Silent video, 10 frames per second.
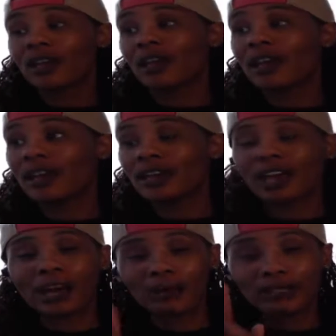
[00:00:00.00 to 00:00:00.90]
And
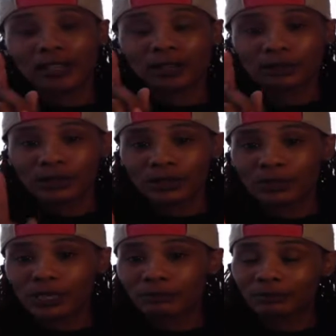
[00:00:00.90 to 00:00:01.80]
I'm gonna take a real
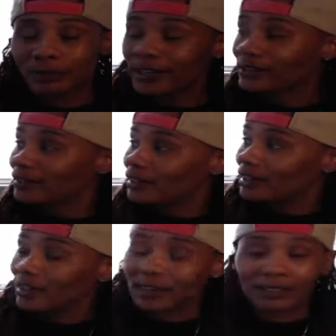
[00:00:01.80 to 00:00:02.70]
quick break
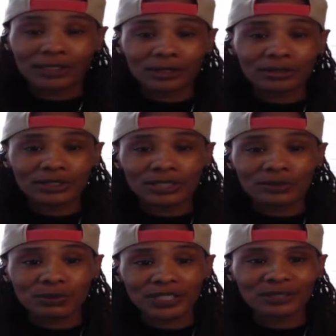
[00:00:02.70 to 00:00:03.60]
and close this
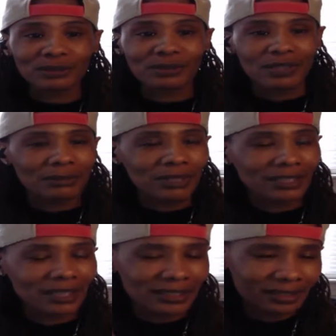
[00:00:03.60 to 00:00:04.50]
window
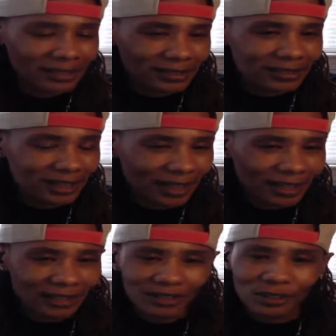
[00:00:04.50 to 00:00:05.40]
because
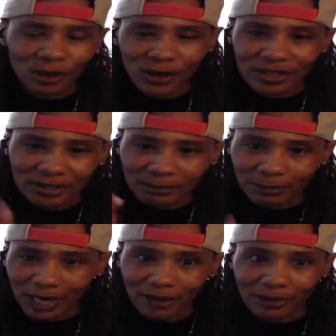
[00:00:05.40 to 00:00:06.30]
the noise is
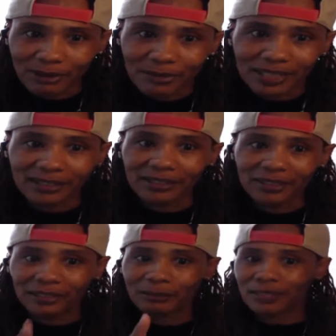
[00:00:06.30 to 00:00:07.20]
bothering me.
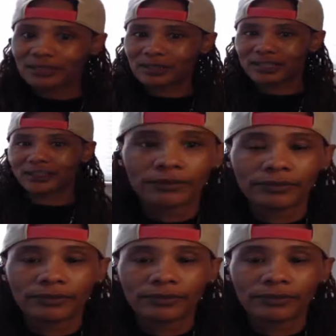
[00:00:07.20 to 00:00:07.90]
Give me a second.